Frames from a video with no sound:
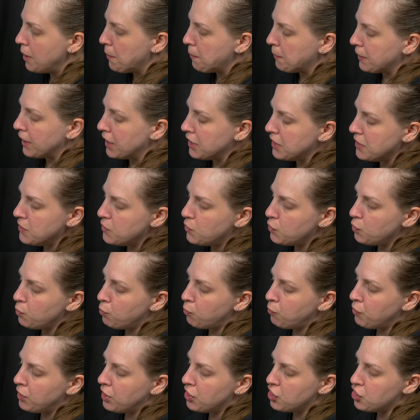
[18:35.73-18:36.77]
but I need to
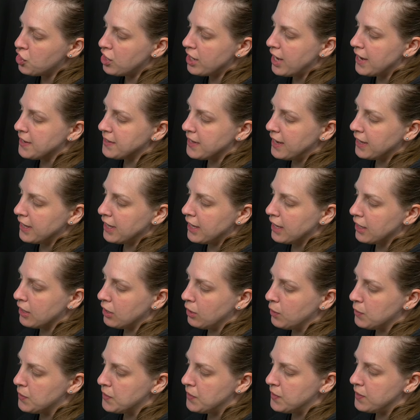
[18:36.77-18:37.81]
finish it as I get
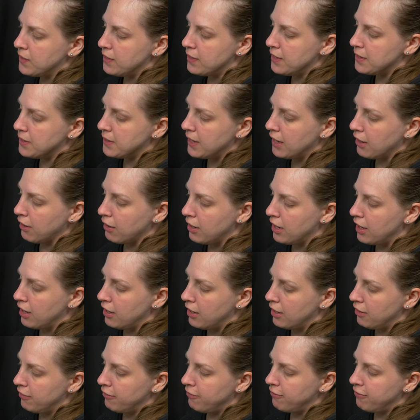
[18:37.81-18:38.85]
close to this area
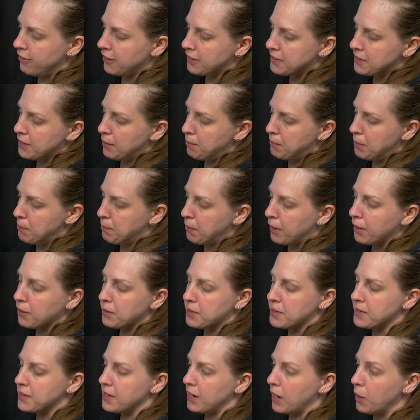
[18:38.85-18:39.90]
and fix up the
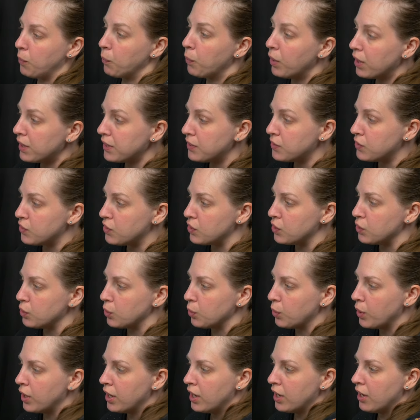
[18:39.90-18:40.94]
parts that I wanted
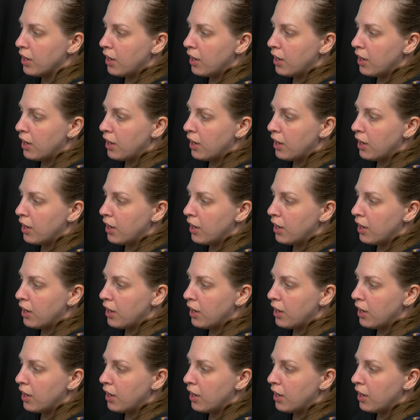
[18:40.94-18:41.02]
to,